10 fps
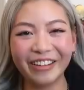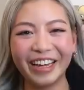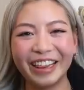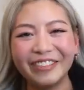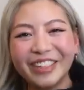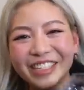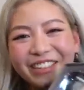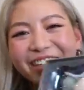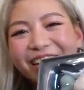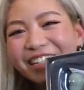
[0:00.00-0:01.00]
Wait, let me show
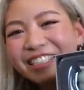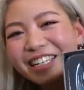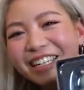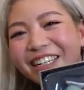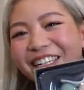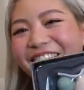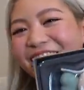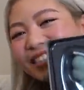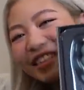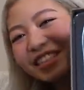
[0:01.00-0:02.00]
you guys.
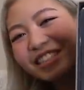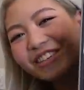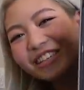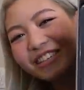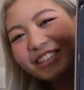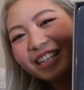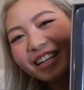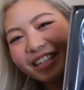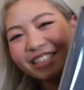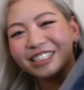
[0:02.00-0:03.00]
So this is what it looks
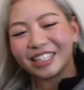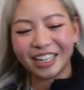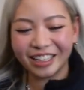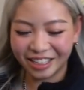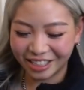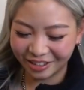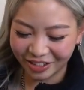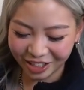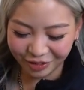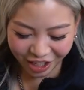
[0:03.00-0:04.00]
like inside. They're
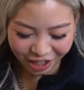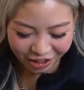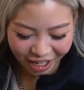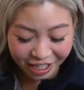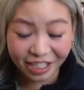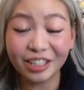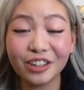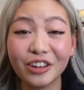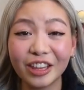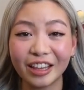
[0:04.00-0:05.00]
super, super cute. I didn't
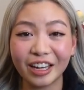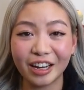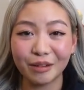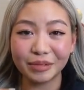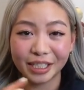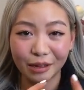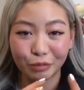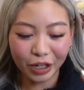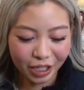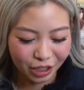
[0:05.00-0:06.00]
know that they come
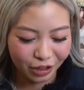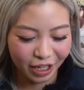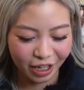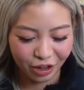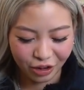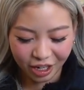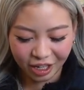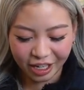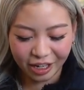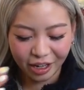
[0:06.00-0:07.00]
separate, so I think you can
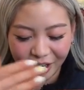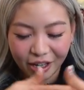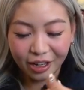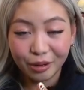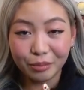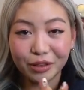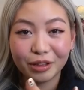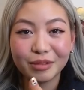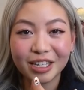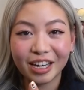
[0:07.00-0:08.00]
like put
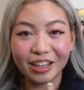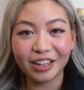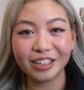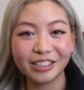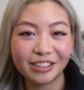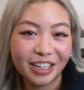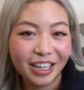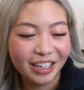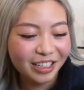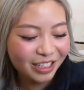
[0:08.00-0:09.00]
them together so they
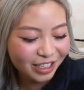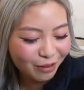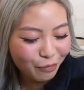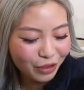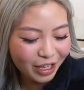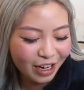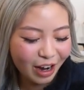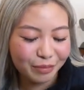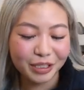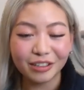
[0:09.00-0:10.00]
can sort of put their
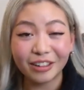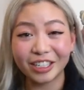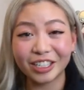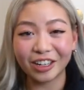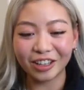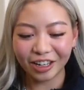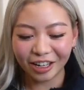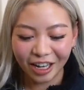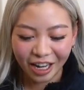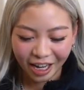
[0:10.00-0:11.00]
arms around each
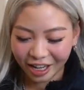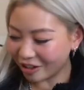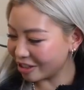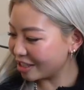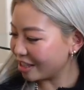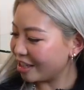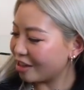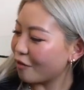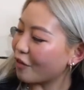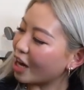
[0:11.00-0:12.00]
other. And honestly,
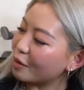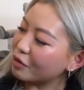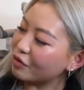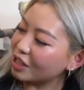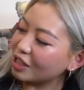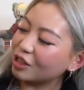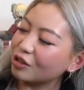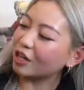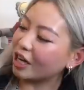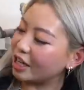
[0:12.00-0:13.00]
the vibe of these
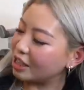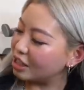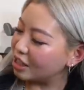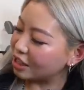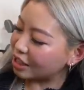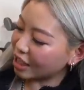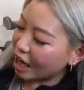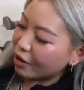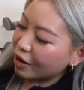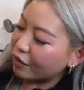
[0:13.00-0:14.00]
guys, this is
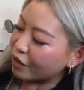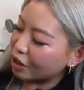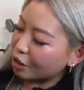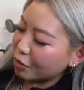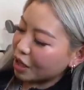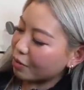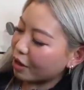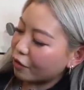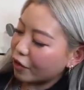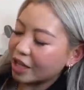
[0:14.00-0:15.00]
how I feel, me and
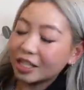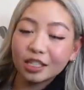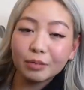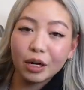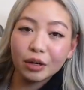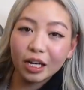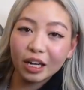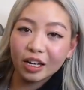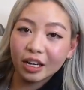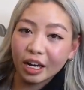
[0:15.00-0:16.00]
my friends, about
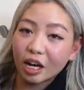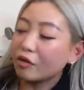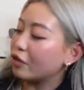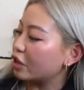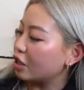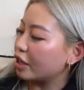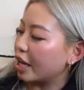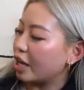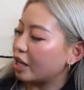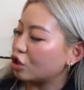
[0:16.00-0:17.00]
getting an L for the
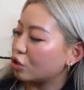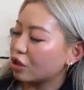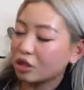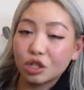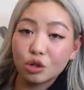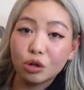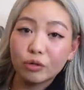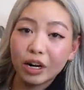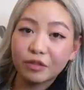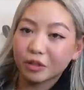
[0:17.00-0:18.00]
Air Jordan Dior
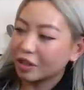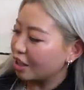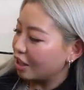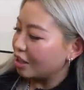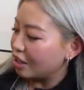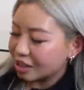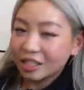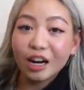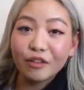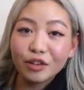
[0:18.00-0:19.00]
raffle. This is
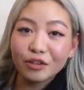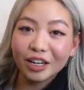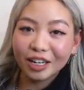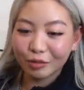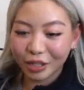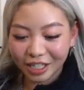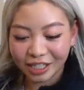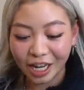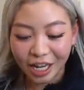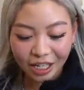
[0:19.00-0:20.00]
how I feel right now,
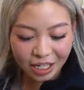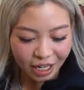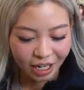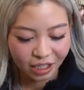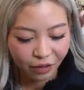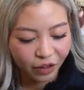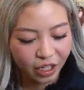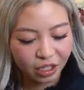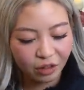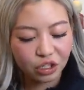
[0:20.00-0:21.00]
because today's the
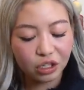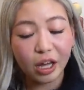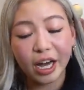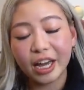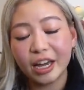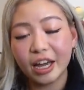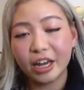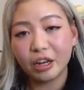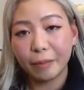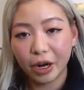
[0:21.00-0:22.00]
1st of July
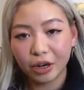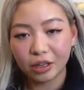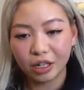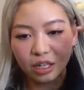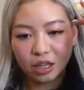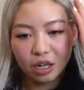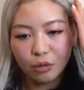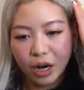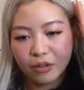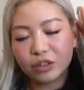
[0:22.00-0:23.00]
and apparently the
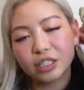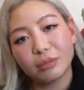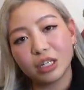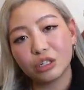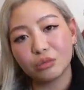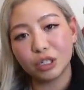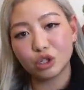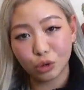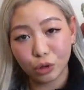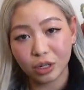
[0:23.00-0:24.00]
raffles are meant to be
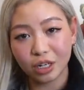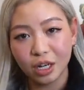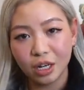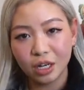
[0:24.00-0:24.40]
drawn